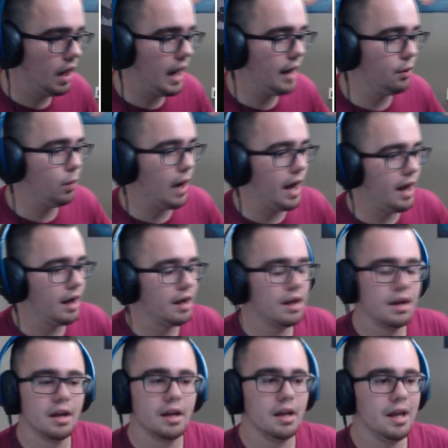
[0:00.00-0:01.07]
How do
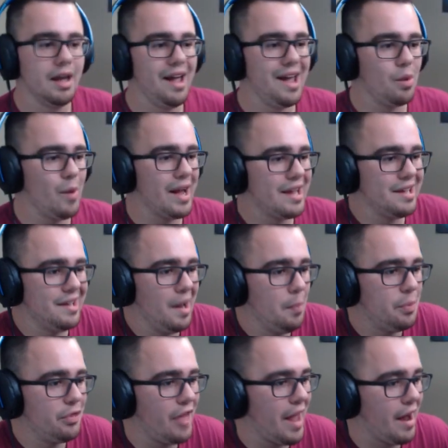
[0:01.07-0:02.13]
I get
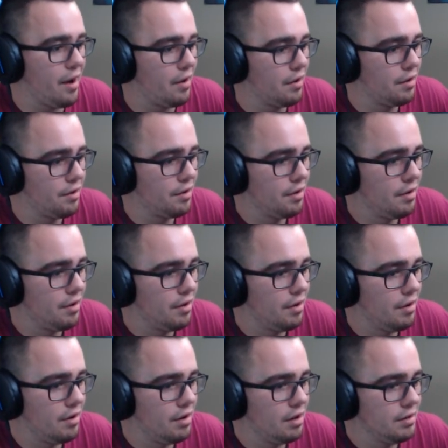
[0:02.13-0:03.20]
up there?
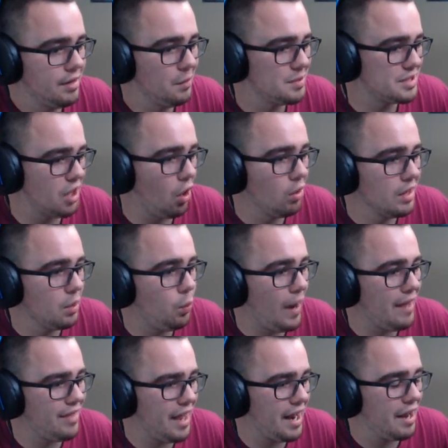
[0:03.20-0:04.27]
That was the only
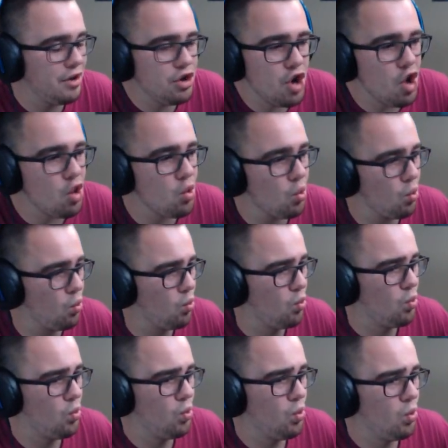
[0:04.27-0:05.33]
way that I
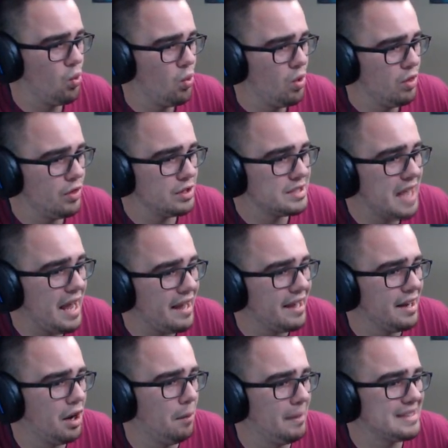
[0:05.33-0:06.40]
knew! They're
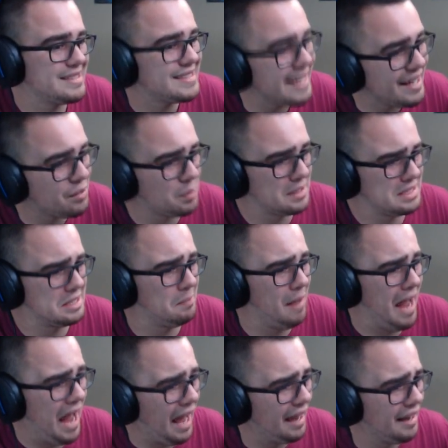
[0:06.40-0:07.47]
taking all my secrets,
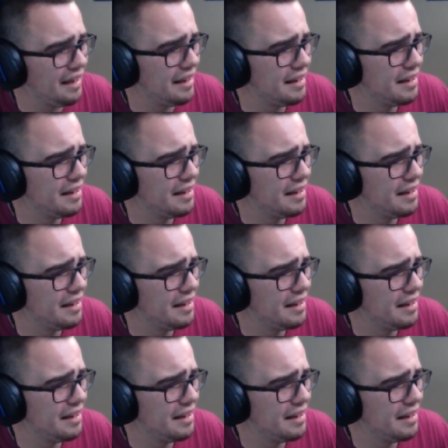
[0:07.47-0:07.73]
man!